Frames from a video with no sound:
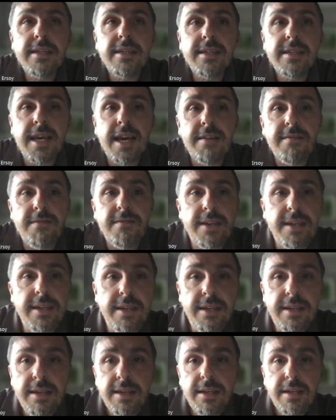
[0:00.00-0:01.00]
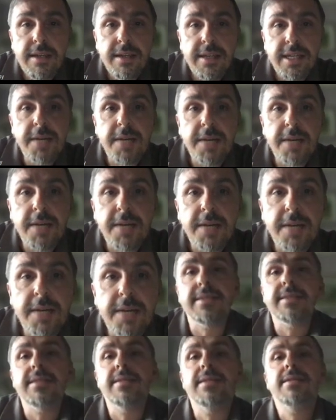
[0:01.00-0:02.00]
Can we
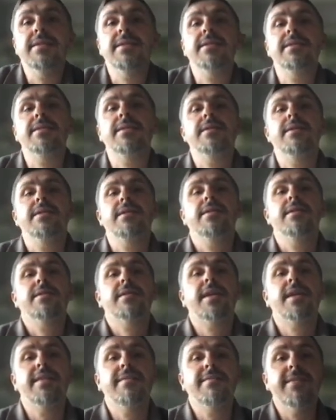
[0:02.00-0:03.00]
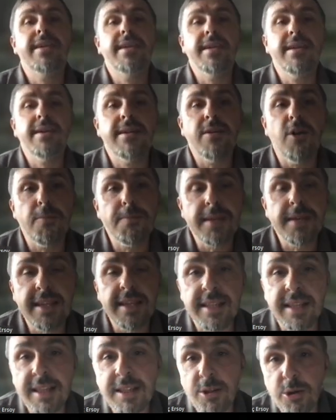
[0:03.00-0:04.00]
replace? Can we obtain an
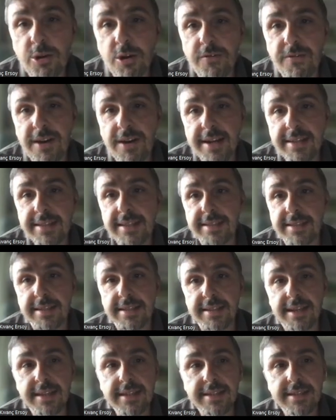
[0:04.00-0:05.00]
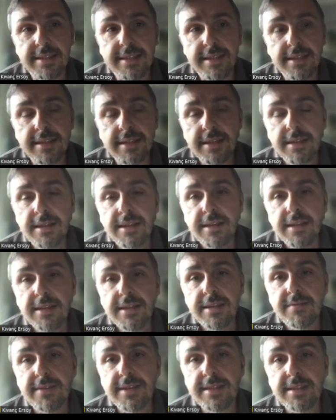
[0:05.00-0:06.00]
analog of Hartley's result
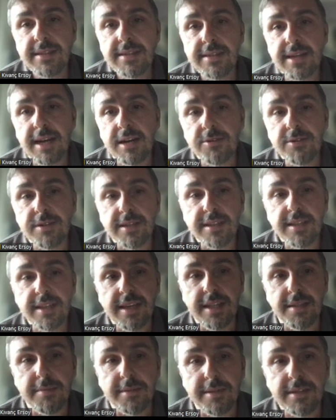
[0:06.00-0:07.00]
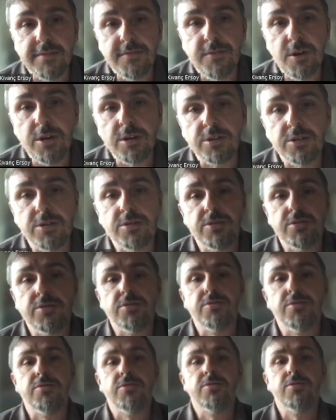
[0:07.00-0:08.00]
with counting the elements?
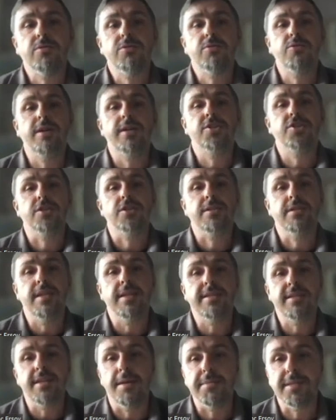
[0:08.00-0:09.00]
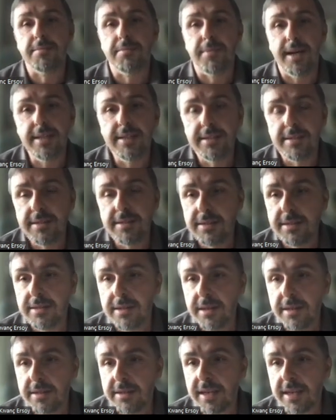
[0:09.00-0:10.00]
First question that comes in mind
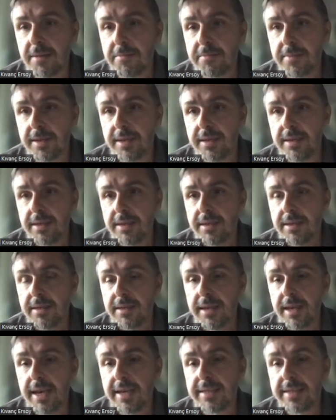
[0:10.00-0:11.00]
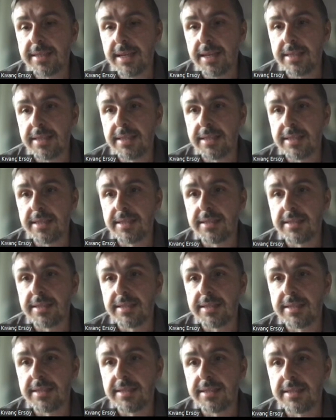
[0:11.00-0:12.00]
can be extending this
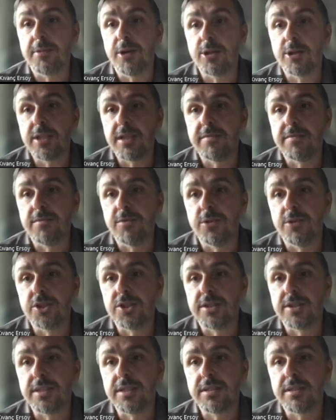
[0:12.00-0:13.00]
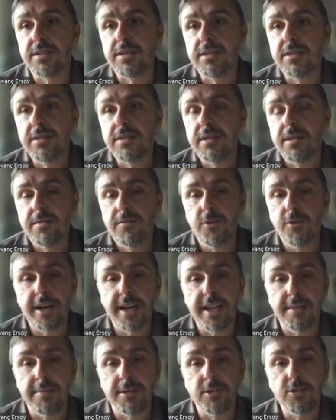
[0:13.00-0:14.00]
result about involutions
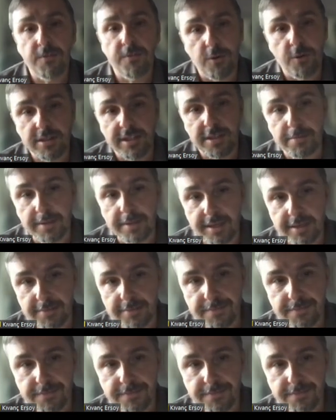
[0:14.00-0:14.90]
for elements of order P.